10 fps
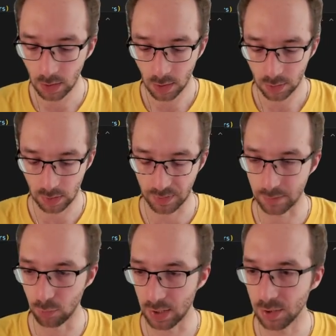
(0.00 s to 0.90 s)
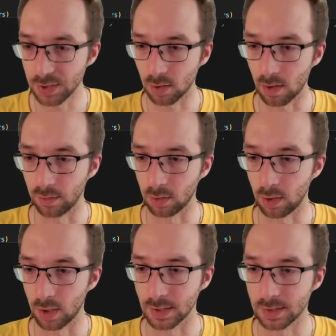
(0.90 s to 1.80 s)
So our simulation is going to return
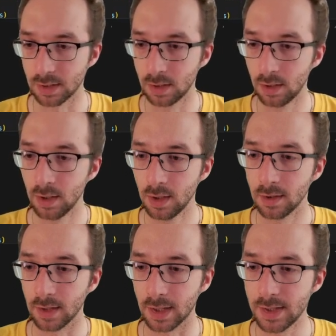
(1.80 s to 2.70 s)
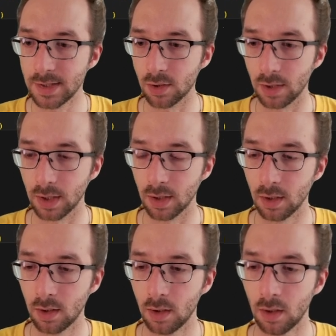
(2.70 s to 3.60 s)
us the history
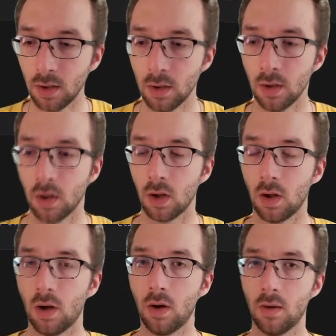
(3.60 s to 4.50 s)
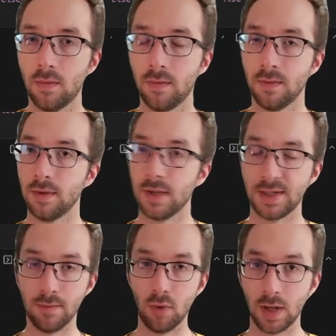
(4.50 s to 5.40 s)
of the
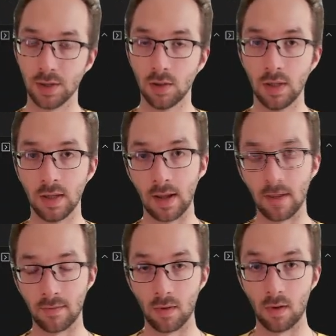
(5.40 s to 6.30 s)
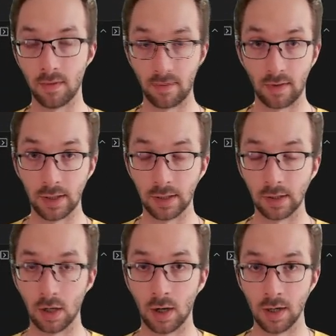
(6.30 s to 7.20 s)
simulation of a federated learning